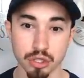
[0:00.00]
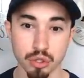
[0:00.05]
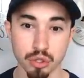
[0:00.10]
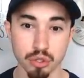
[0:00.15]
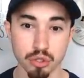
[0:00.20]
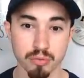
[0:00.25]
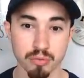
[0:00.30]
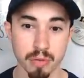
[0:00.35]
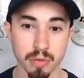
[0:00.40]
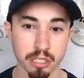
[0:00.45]

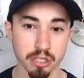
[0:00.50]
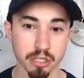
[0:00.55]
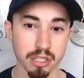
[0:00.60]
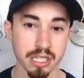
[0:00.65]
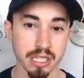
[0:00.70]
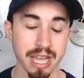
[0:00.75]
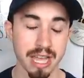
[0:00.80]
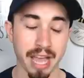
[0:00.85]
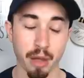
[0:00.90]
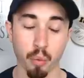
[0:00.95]
to Spencer
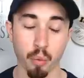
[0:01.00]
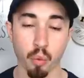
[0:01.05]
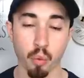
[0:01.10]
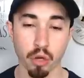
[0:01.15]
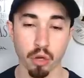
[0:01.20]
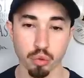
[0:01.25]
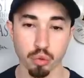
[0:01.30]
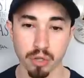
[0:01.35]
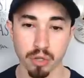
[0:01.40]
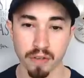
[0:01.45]
Lee at
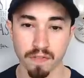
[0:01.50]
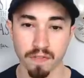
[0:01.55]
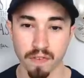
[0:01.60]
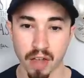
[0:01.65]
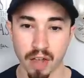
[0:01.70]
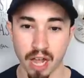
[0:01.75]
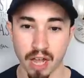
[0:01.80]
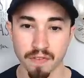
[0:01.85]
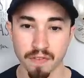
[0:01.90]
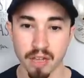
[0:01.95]

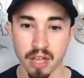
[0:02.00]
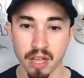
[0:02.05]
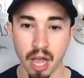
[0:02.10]
125,